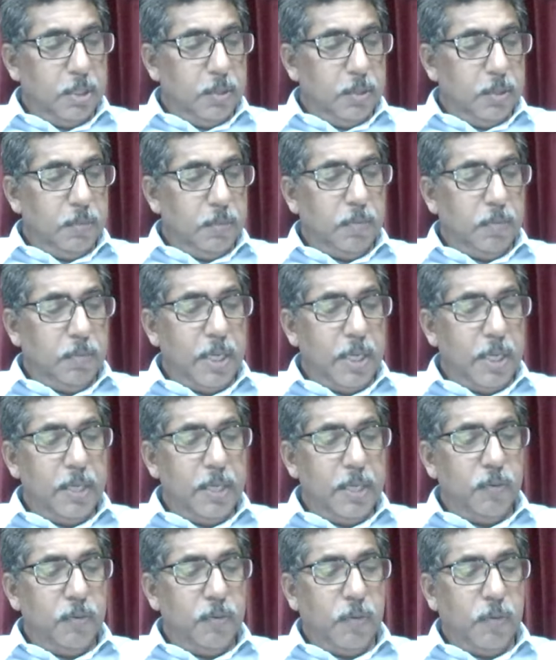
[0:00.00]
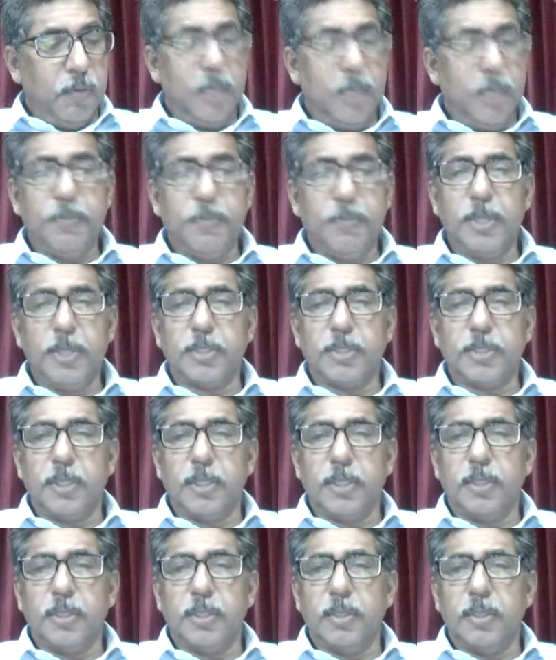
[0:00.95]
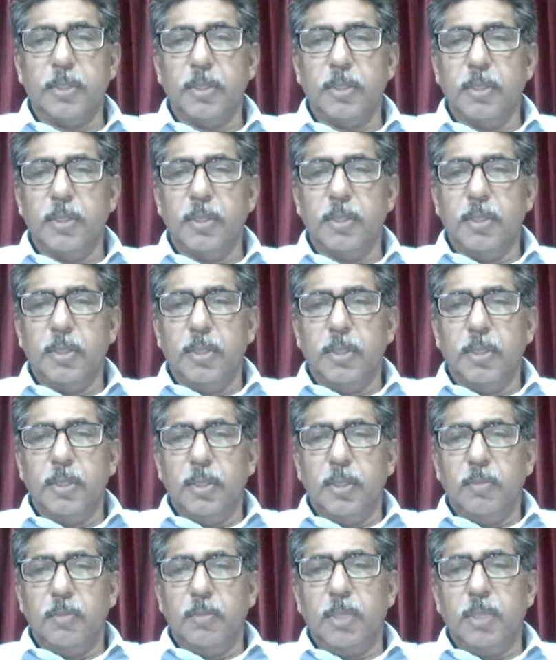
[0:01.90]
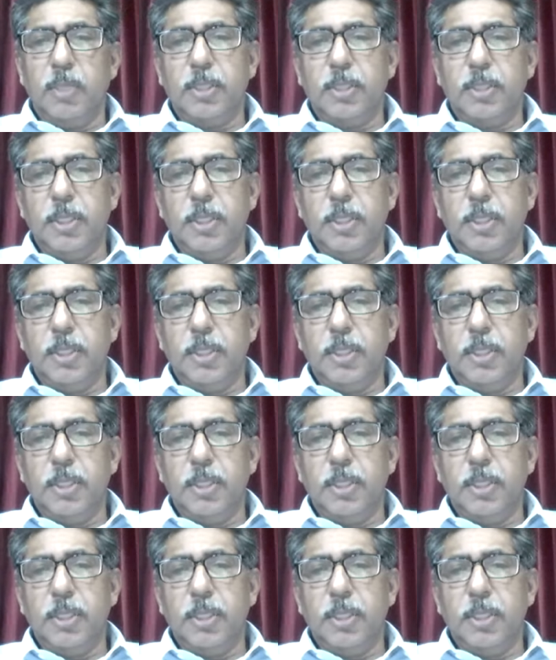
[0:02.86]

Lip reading: by one person, but